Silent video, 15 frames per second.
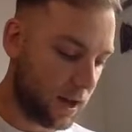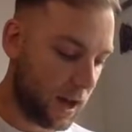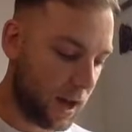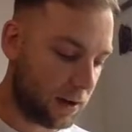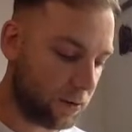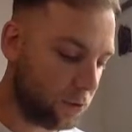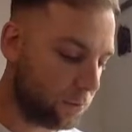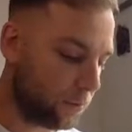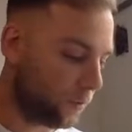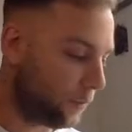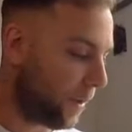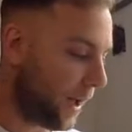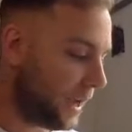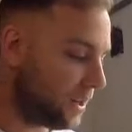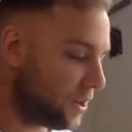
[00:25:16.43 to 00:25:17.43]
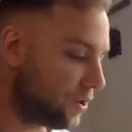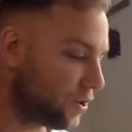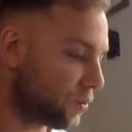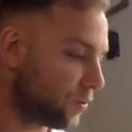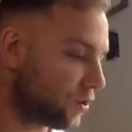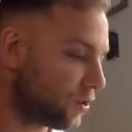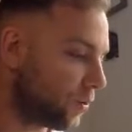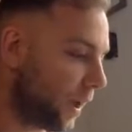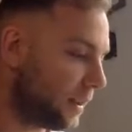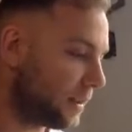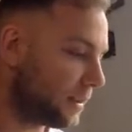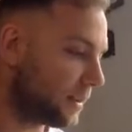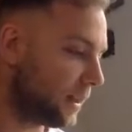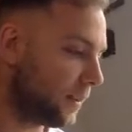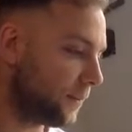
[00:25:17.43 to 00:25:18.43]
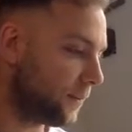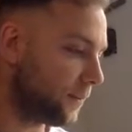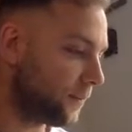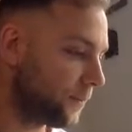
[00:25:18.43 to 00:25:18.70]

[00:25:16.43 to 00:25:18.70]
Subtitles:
Our number of patients was 20.